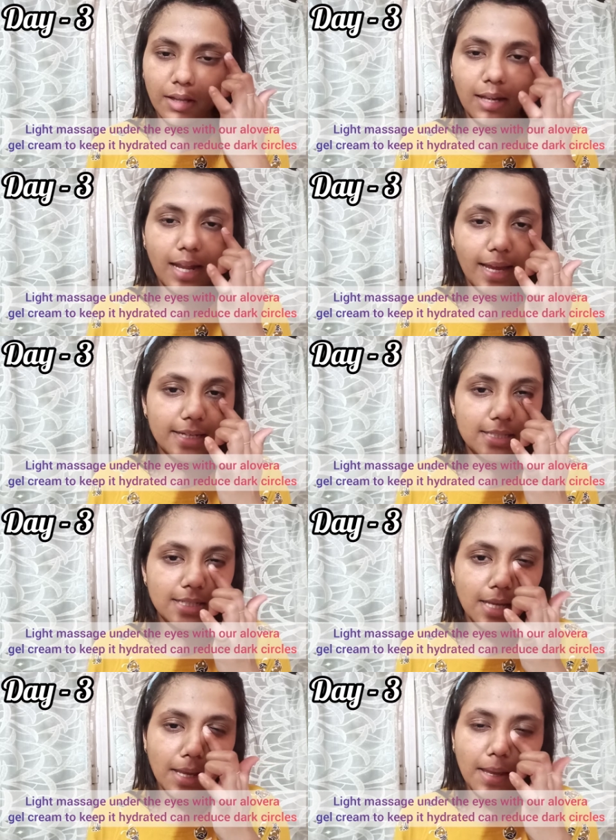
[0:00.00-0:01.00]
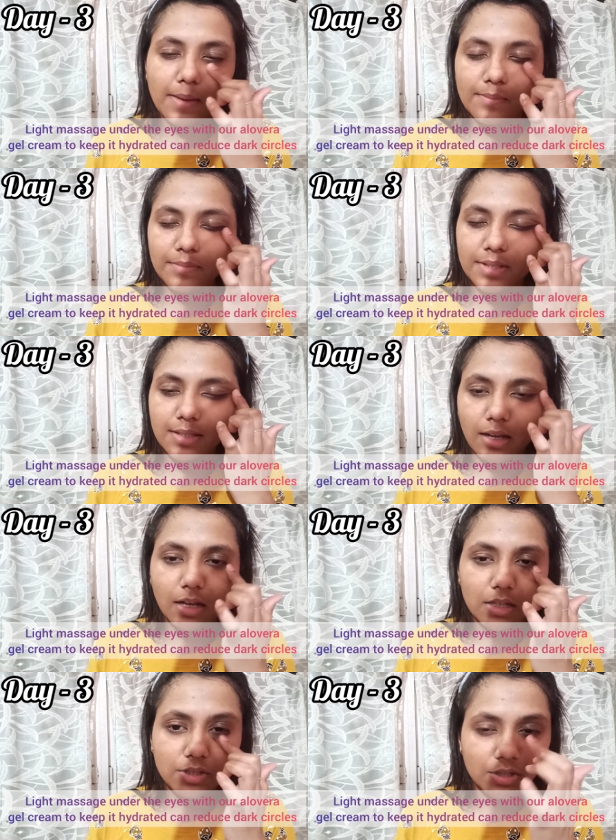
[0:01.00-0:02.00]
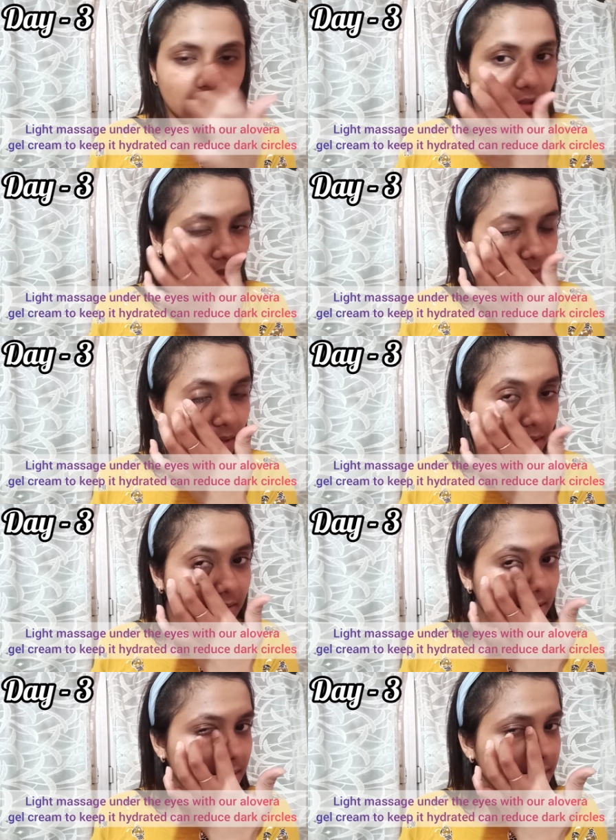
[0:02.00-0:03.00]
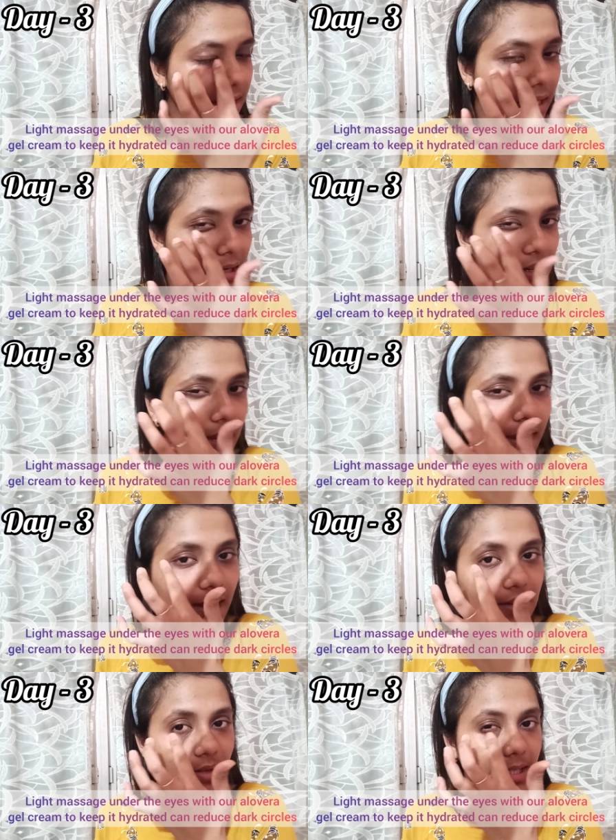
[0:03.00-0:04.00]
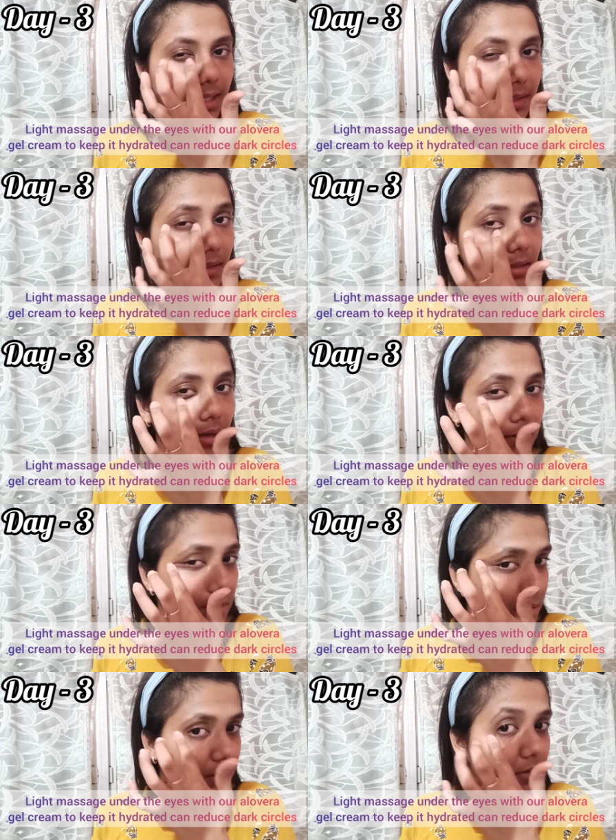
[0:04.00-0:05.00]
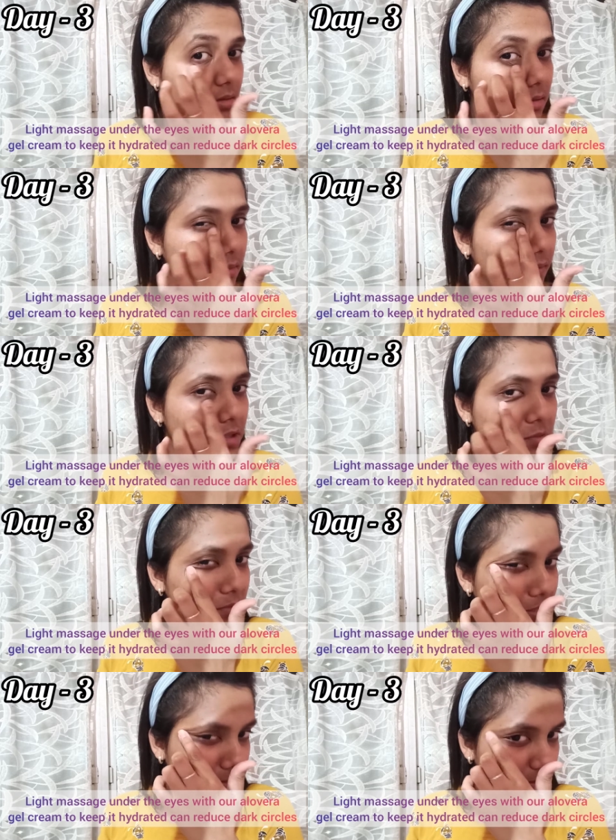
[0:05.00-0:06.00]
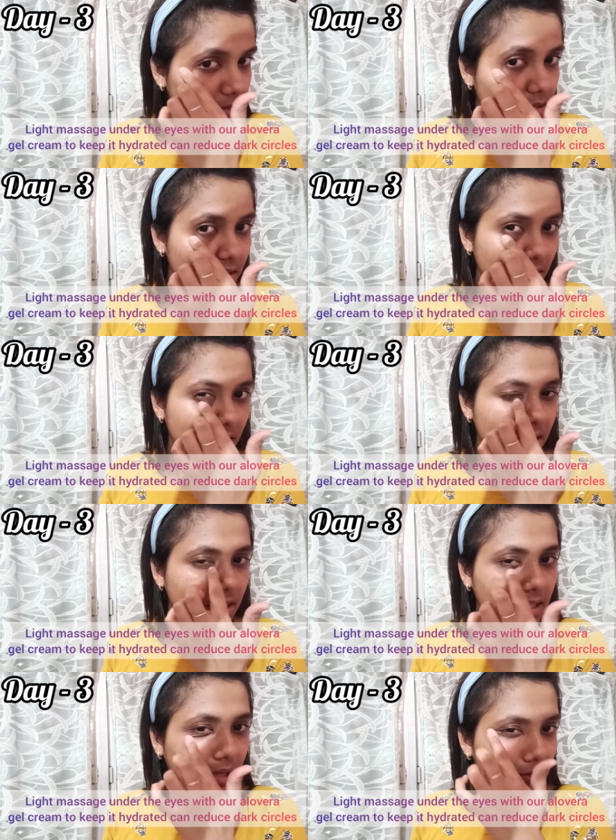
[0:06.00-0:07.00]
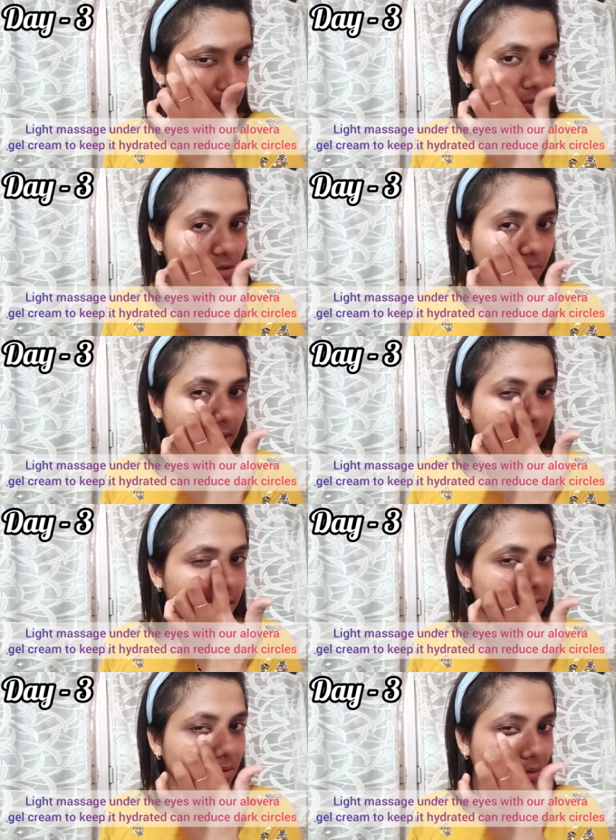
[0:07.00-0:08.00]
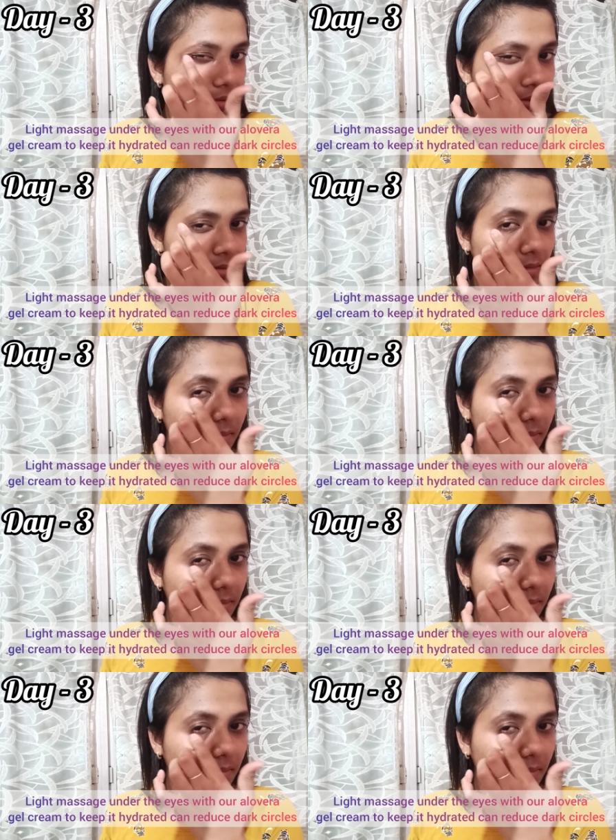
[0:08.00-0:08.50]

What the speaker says: a light massage gets this area hydrated, which means it can reduce my dark circles.